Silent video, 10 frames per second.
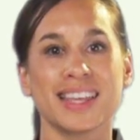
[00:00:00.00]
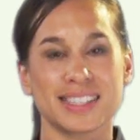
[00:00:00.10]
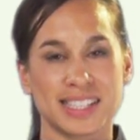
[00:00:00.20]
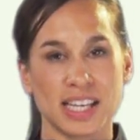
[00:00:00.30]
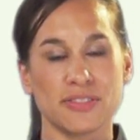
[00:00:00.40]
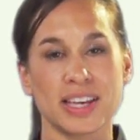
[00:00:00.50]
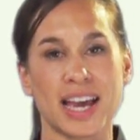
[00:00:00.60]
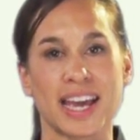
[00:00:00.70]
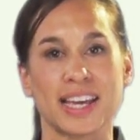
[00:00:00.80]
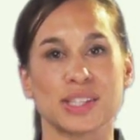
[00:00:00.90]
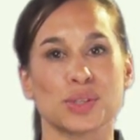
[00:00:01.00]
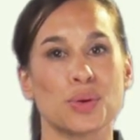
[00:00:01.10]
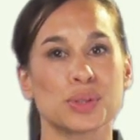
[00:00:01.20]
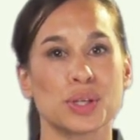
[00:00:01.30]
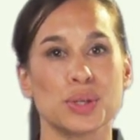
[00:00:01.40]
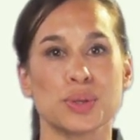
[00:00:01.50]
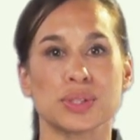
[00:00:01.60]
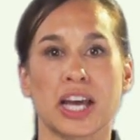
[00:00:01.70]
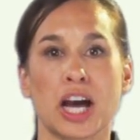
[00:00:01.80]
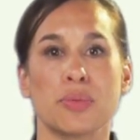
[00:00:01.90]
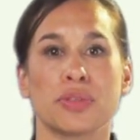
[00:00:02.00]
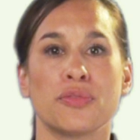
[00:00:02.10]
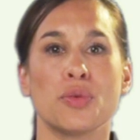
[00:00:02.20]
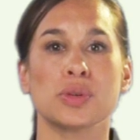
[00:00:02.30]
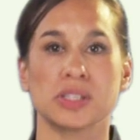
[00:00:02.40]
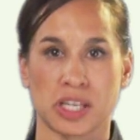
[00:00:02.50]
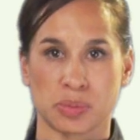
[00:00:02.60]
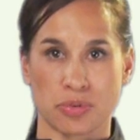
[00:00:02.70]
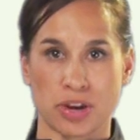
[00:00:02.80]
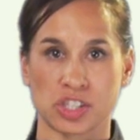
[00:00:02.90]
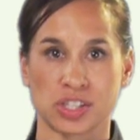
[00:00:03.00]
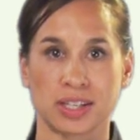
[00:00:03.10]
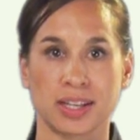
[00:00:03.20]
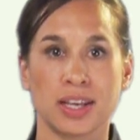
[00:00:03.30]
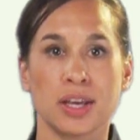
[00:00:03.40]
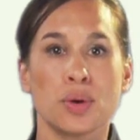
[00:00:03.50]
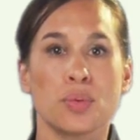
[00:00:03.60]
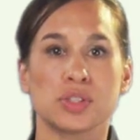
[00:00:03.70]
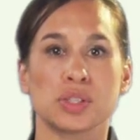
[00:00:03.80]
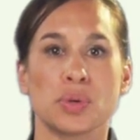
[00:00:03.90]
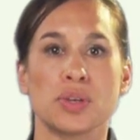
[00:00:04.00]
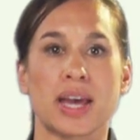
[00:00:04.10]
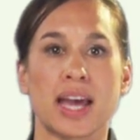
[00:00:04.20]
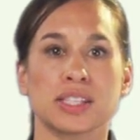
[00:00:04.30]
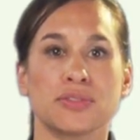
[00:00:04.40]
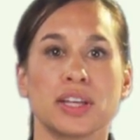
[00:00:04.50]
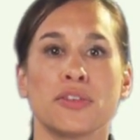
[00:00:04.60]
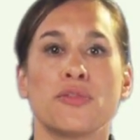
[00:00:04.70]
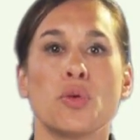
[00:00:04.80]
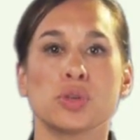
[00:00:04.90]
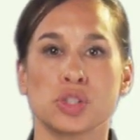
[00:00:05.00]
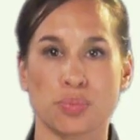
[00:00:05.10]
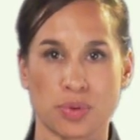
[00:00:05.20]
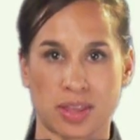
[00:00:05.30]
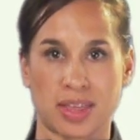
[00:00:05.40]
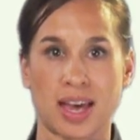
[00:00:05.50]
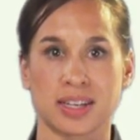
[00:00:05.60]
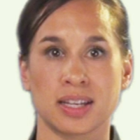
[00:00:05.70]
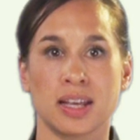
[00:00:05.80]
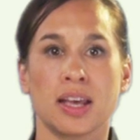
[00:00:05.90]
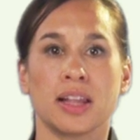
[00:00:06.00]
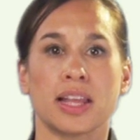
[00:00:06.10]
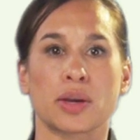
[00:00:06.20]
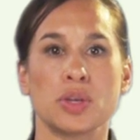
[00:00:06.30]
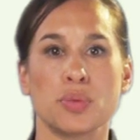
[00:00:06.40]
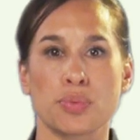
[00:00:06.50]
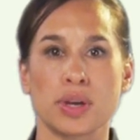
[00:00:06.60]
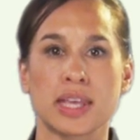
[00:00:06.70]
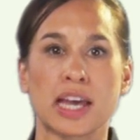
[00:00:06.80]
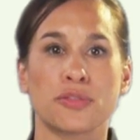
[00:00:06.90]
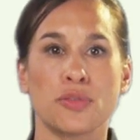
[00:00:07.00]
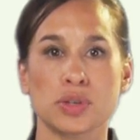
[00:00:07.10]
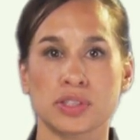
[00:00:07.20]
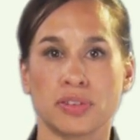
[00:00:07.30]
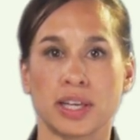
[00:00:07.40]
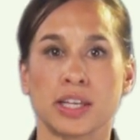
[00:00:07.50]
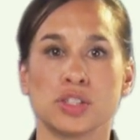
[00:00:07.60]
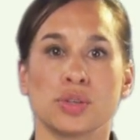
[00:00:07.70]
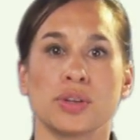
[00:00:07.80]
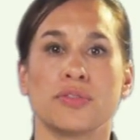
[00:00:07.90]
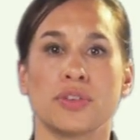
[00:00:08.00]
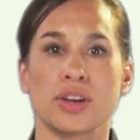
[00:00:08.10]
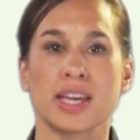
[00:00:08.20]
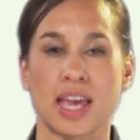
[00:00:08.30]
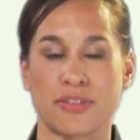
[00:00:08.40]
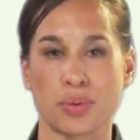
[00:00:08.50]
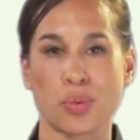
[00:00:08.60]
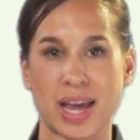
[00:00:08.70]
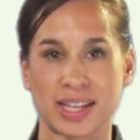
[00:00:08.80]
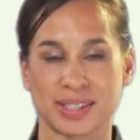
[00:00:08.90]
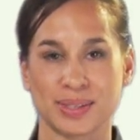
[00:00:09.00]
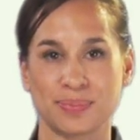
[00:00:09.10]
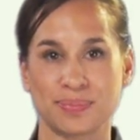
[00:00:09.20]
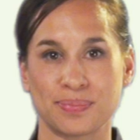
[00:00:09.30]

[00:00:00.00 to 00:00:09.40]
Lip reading: The TVA is also used to help with forced expiration, which is when you actively force your breath out, like when you breathe out forcefully during very heavy weights.